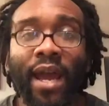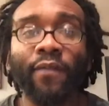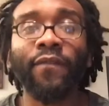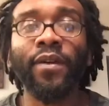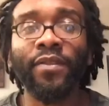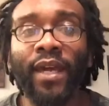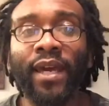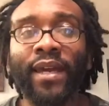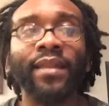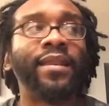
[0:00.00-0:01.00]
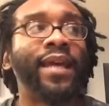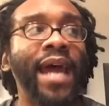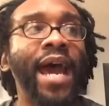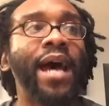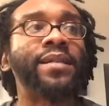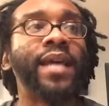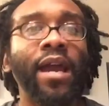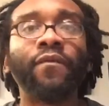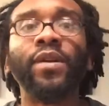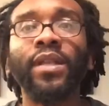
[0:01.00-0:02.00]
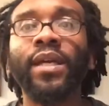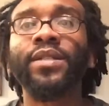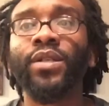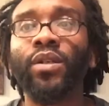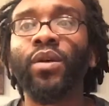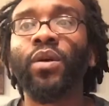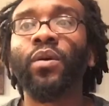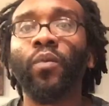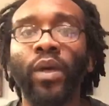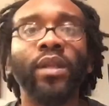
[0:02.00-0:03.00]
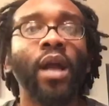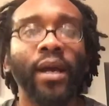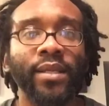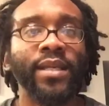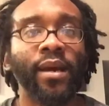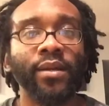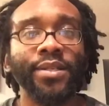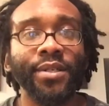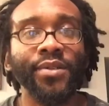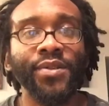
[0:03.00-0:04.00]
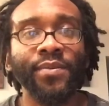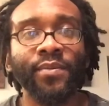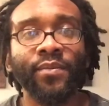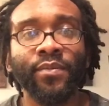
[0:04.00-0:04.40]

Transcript: everything that has everything to do with non-intelligence.